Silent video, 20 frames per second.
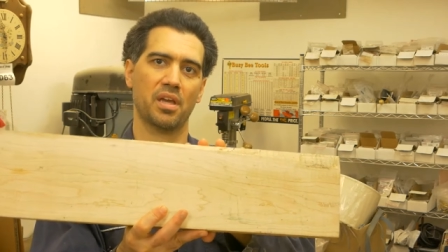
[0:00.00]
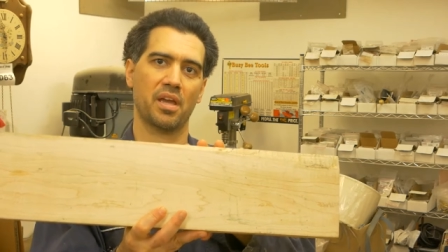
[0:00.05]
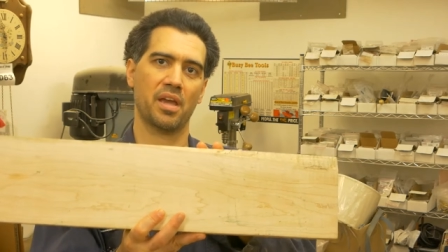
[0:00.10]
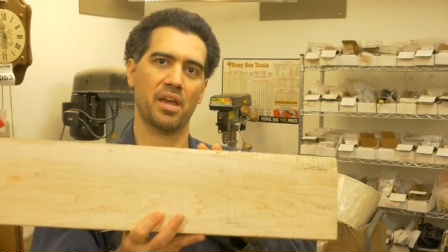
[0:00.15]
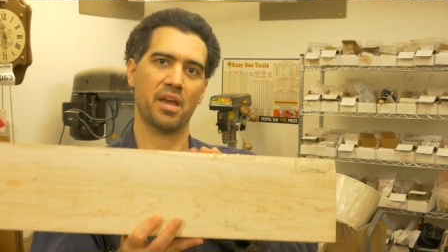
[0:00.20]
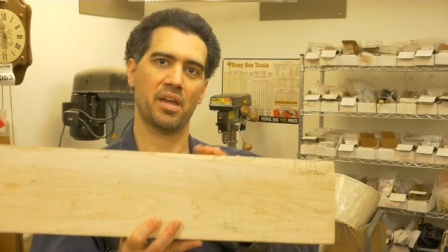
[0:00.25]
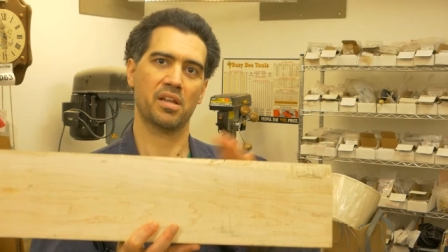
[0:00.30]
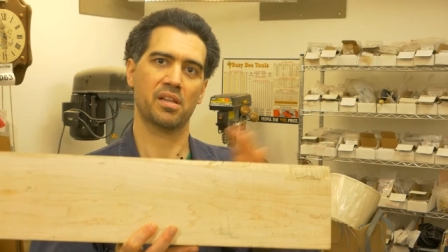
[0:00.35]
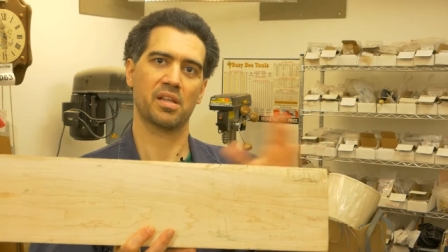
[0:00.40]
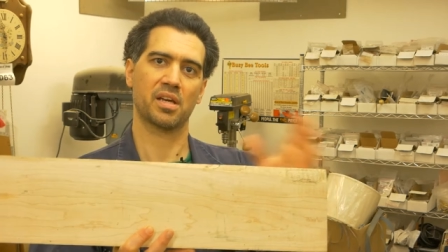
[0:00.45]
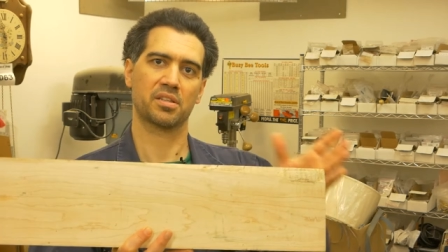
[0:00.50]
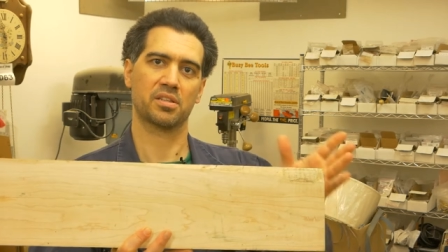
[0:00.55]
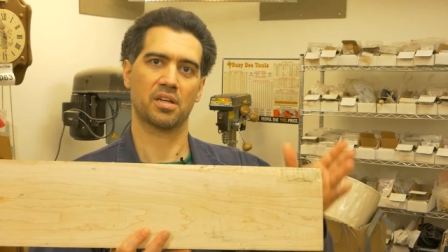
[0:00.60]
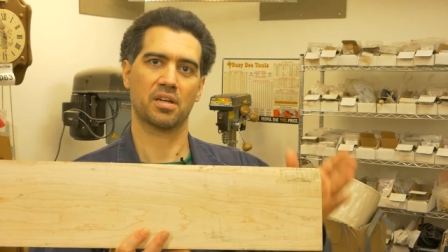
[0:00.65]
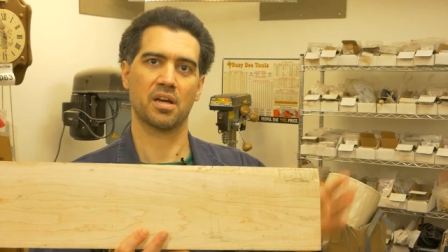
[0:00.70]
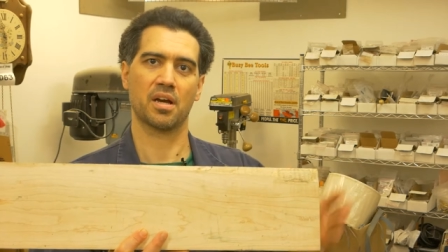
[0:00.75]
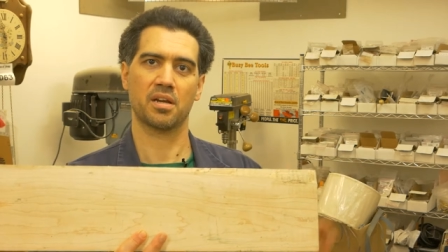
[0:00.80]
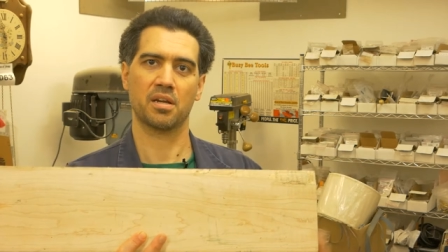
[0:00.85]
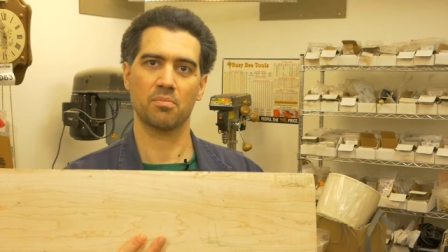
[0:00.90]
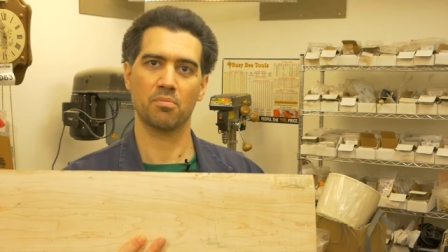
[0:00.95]
and like the
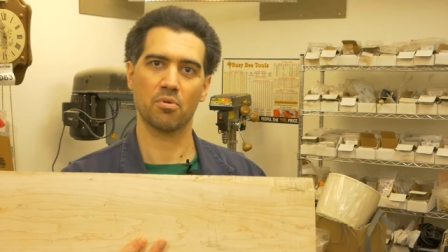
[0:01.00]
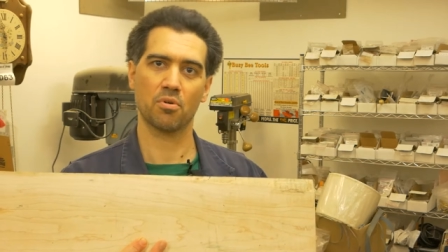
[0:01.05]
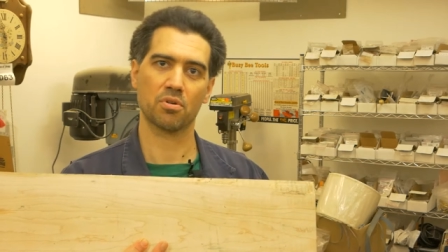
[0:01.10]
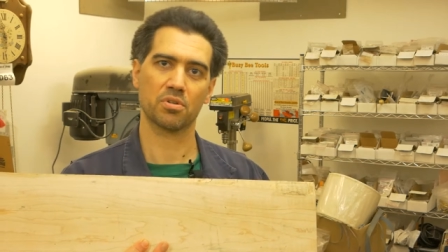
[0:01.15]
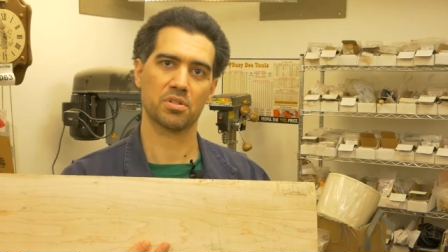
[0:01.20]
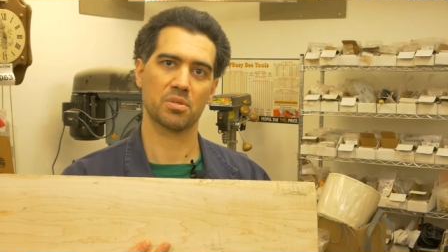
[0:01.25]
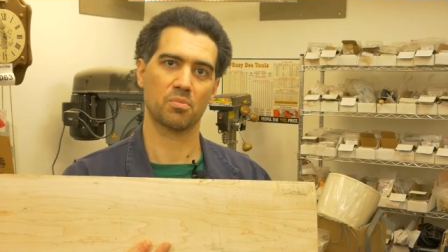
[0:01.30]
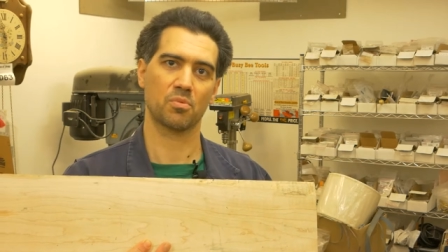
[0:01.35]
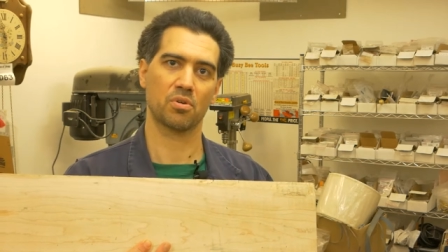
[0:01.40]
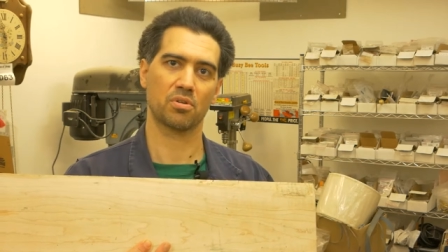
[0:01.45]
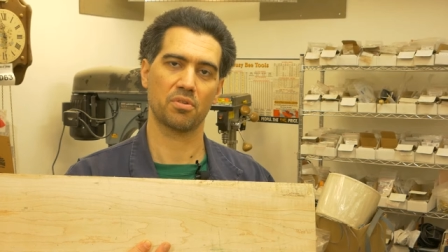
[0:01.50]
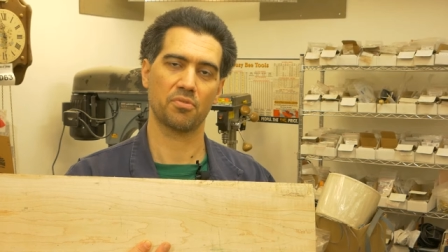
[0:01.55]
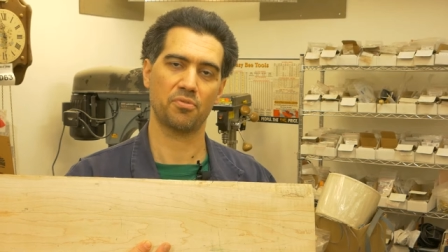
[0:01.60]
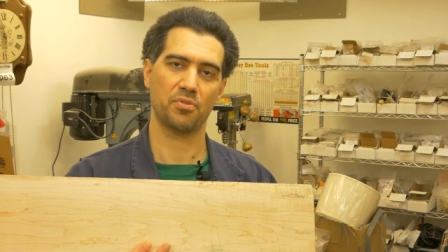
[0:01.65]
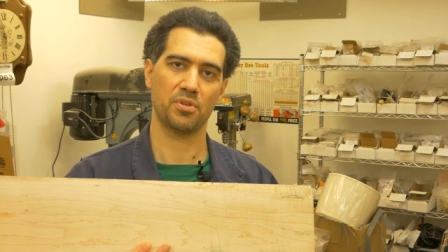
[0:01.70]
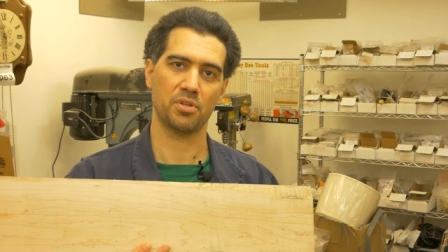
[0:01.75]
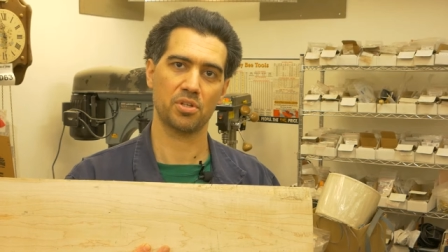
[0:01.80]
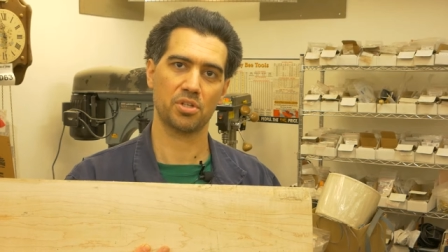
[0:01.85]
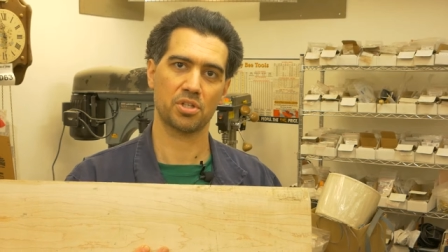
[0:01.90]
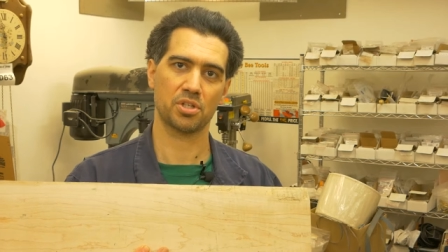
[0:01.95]
cutting boards, I'm going to
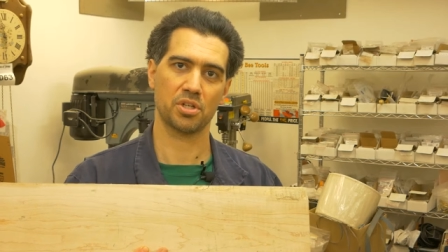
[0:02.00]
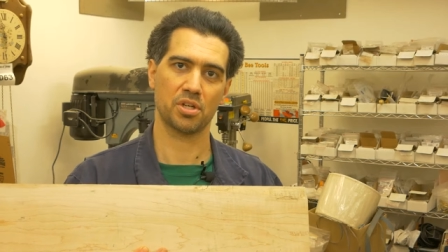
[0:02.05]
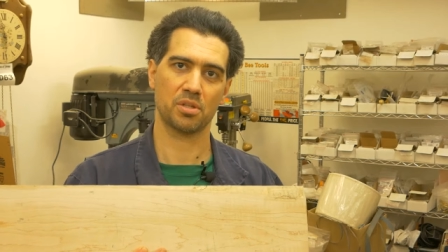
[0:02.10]
finish